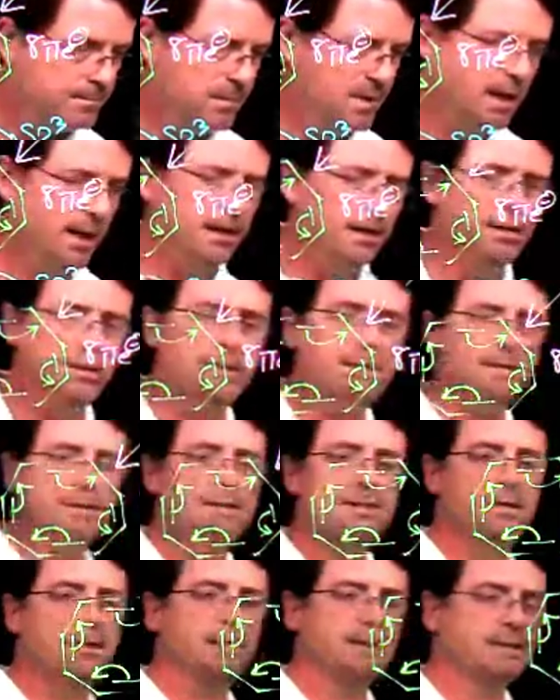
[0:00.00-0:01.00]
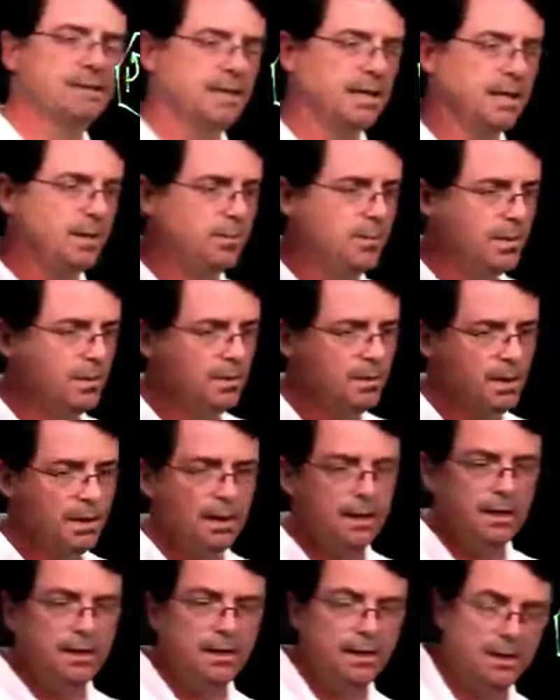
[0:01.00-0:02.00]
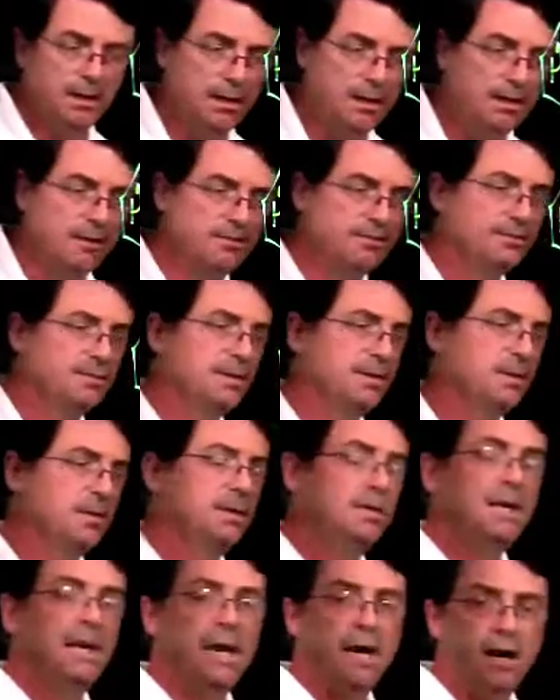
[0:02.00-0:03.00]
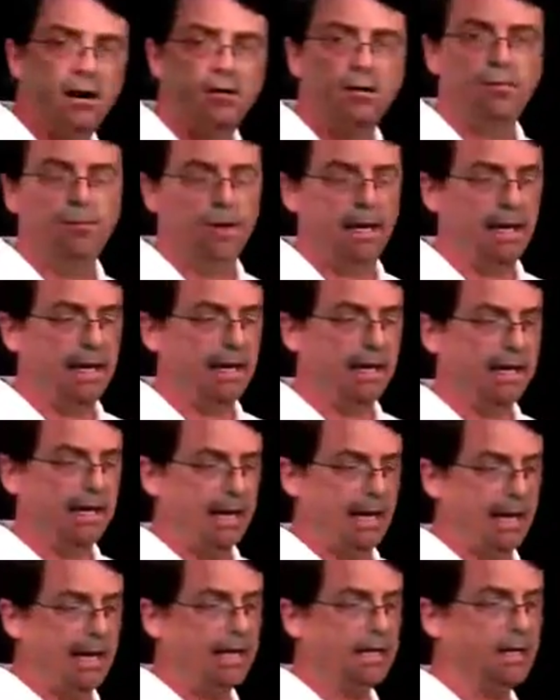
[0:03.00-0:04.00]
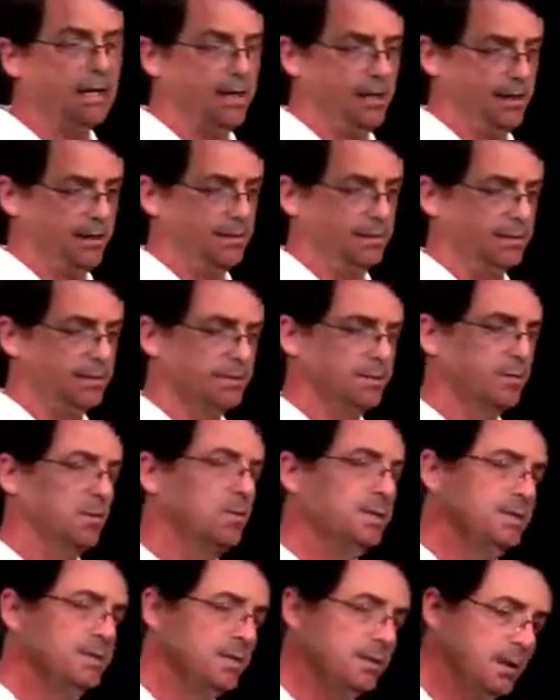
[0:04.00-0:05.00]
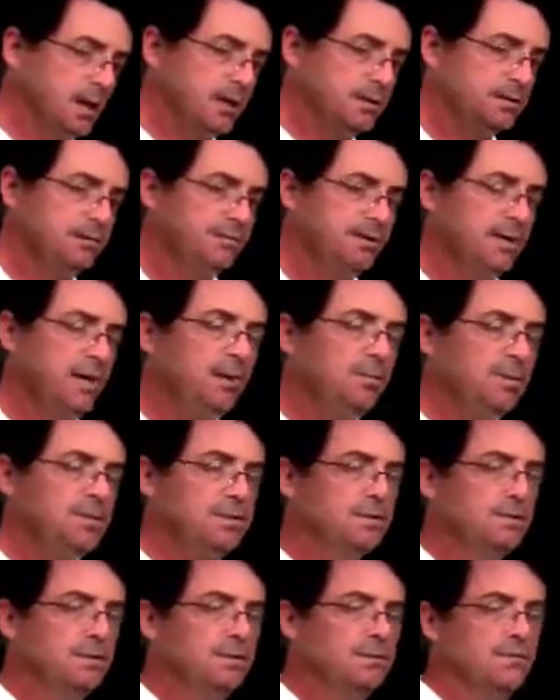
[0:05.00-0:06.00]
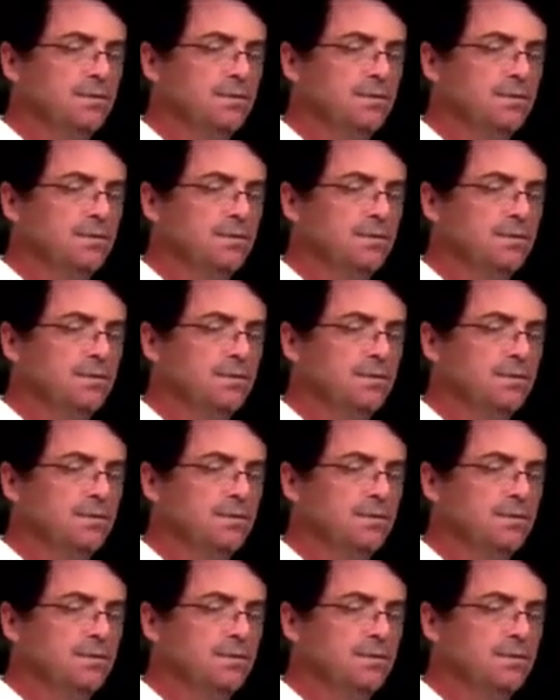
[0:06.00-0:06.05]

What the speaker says: Okay, and this is an example of an aromatic anion. And so we see lots of chemistry